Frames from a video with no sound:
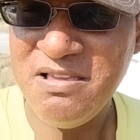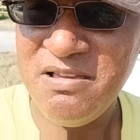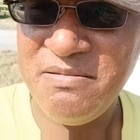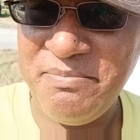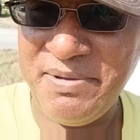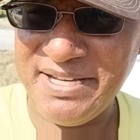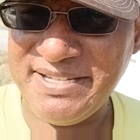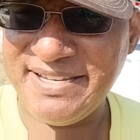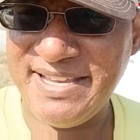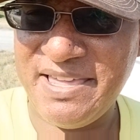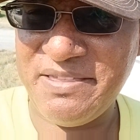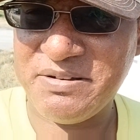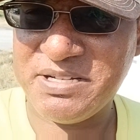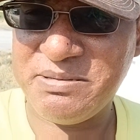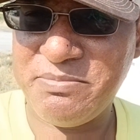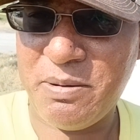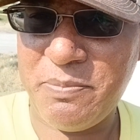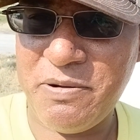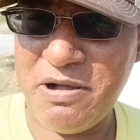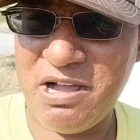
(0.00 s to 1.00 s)
mix together
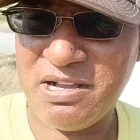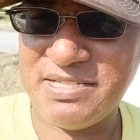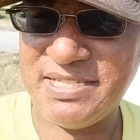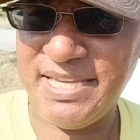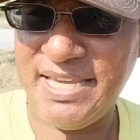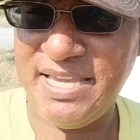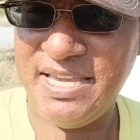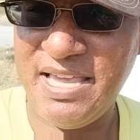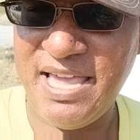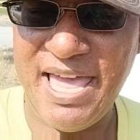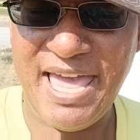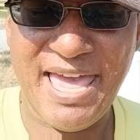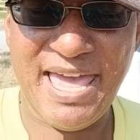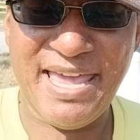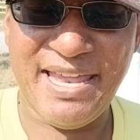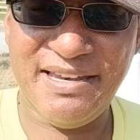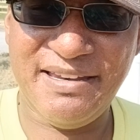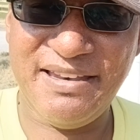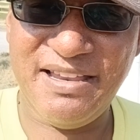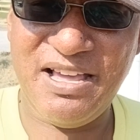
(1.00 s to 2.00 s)
some epoxy
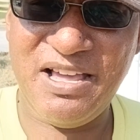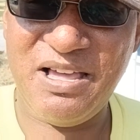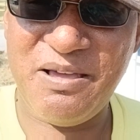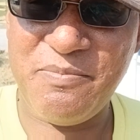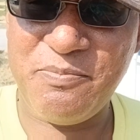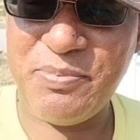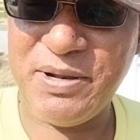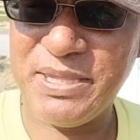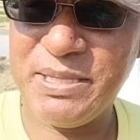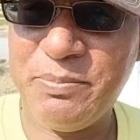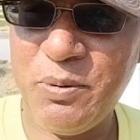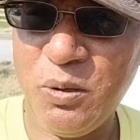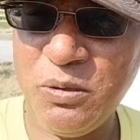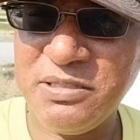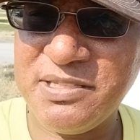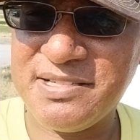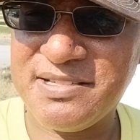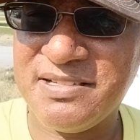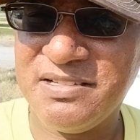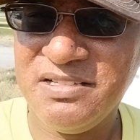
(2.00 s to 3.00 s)
and bring the
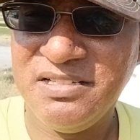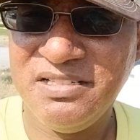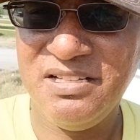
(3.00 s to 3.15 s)
bolts